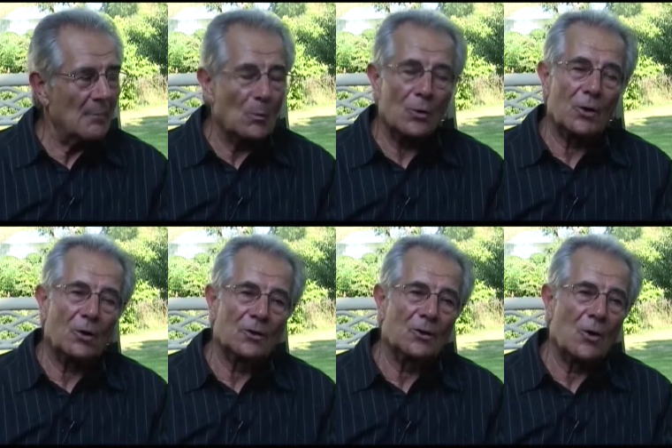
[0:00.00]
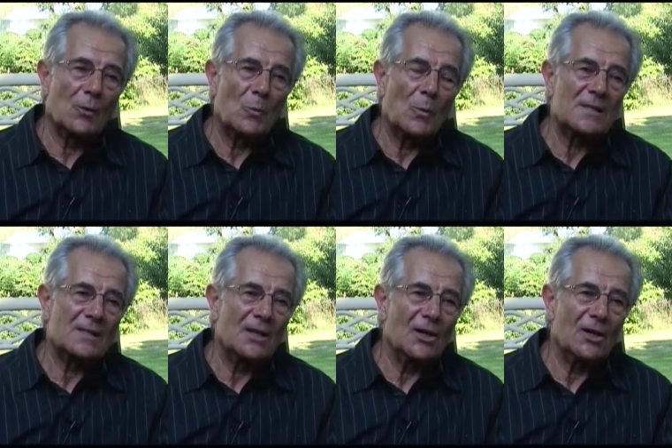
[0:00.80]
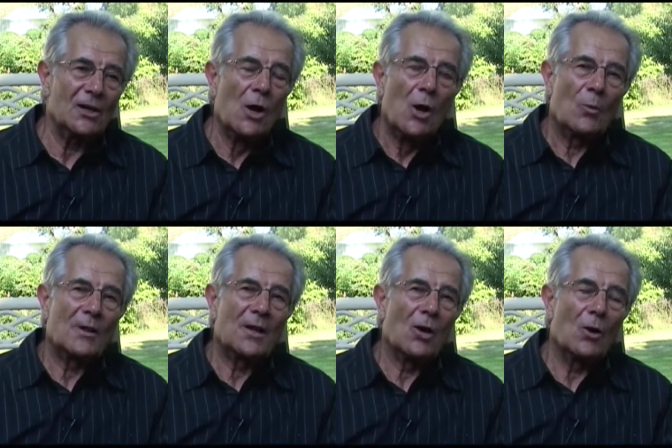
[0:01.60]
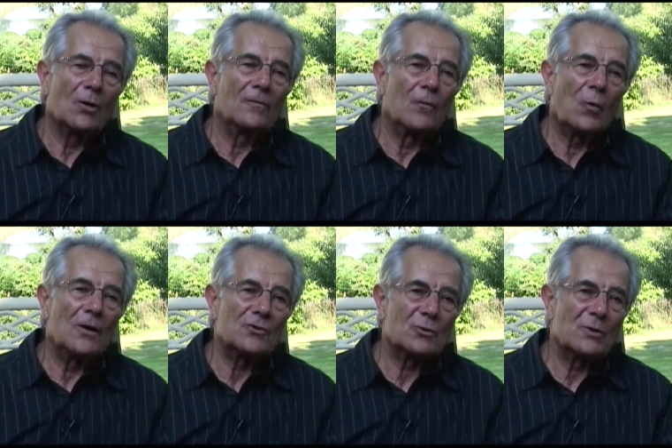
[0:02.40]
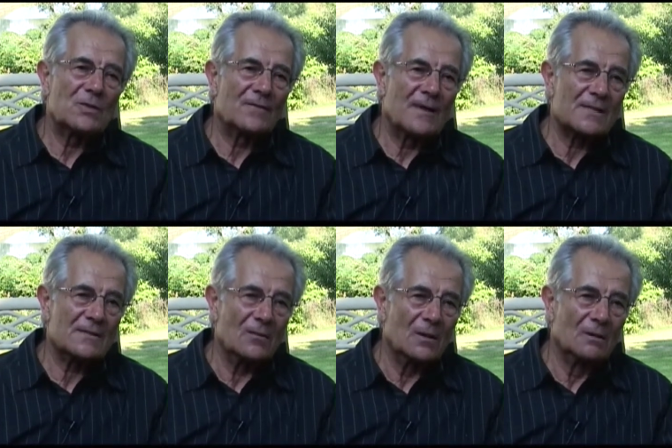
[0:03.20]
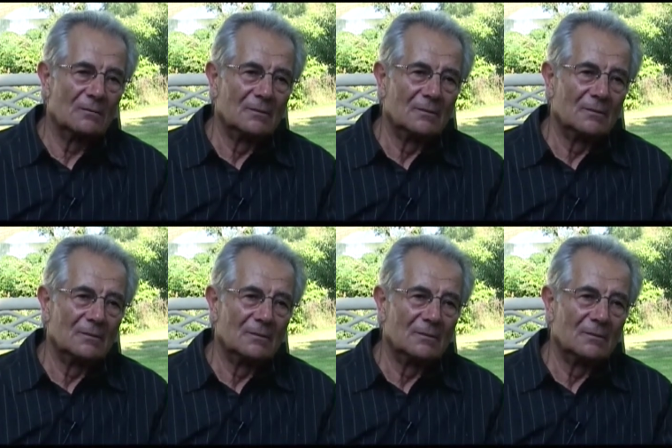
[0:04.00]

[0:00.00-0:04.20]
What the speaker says: Memorial Auditorium once a year, what they call the Foreign Students Festival.